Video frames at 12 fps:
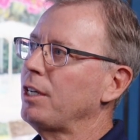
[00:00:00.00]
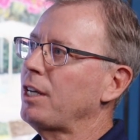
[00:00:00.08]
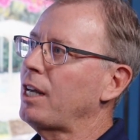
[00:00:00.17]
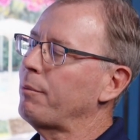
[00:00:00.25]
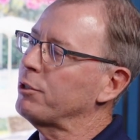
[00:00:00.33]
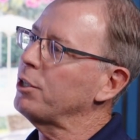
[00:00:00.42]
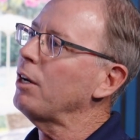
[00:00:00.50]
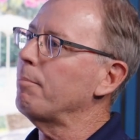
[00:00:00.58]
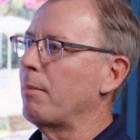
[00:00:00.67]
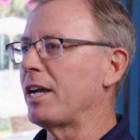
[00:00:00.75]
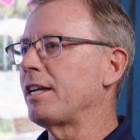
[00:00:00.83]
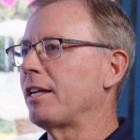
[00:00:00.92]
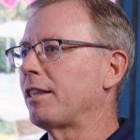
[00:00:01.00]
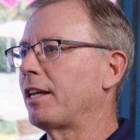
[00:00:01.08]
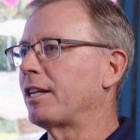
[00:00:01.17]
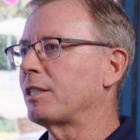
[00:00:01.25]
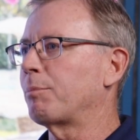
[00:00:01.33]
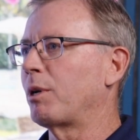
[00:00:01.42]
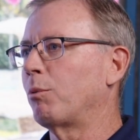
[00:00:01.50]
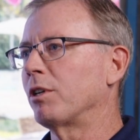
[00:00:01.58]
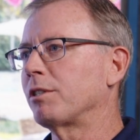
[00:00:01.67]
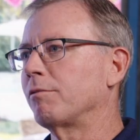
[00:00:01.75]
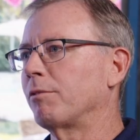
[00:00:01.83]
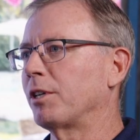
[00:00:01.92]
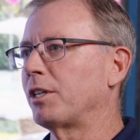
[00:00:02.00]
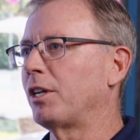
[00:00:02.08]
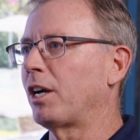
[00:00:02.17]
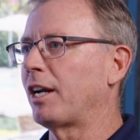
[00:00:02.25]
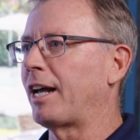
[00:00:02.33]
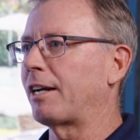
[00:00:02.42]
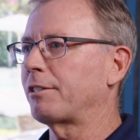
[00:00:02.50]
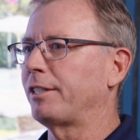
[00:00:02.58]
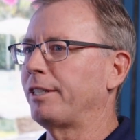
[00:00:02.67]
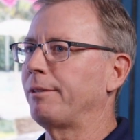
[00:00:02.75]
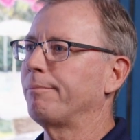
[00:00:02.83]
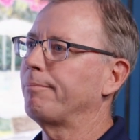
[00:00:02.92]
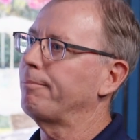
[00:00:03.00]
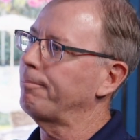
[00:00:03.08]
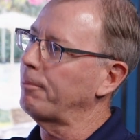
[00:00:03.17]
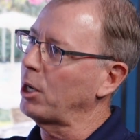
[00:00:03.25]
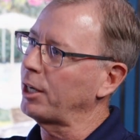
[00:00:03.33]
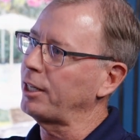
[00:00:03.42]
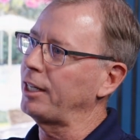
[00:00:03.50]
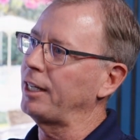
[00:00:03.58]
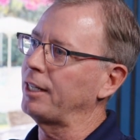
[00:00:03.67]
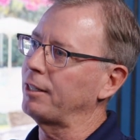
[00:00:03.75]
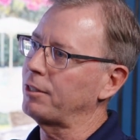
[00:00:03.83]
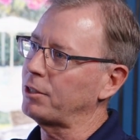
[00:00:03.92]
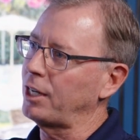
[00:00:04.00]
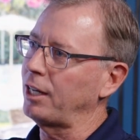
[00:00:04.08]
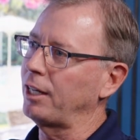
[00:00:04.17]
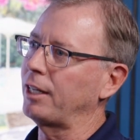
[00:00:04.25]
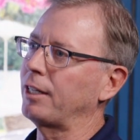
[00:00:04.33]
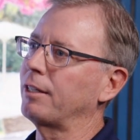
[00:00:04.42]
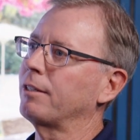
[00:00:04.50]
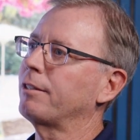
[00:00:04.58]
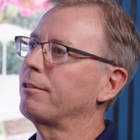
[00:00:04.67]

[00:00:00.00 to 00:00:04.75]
he was good at making things, but he wasn't very good at actually marketing, selling,